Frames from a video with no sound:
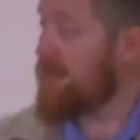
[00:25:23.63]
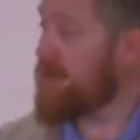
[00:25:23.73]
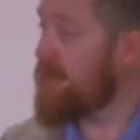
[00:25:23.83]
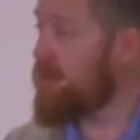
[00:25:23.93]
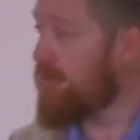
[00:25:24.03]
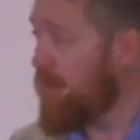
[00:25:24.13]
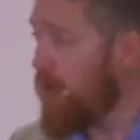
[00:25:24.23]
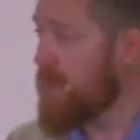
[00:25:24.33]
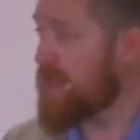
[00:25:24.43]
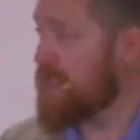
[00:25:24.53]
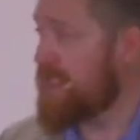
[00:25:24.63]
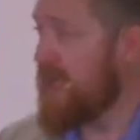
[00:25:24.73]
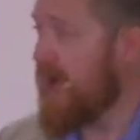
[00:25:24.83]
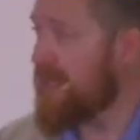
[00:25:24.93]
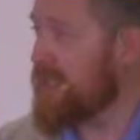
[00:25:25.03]
did the reformers see
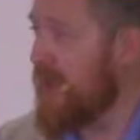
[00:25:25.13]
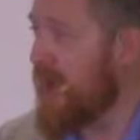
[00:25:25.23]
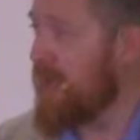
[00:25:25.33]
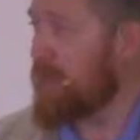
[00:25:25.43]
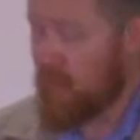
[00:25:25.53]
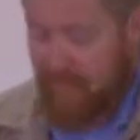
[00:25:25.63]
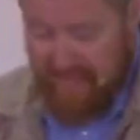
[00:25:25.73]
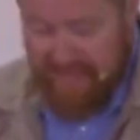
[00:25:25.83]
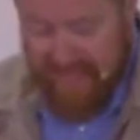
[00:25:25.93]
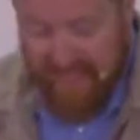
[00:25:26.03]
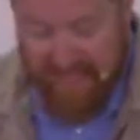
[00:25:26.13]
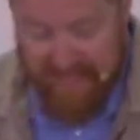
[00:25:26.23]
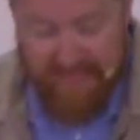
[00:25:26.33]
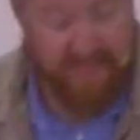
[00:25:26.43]
eye to eye on all these things.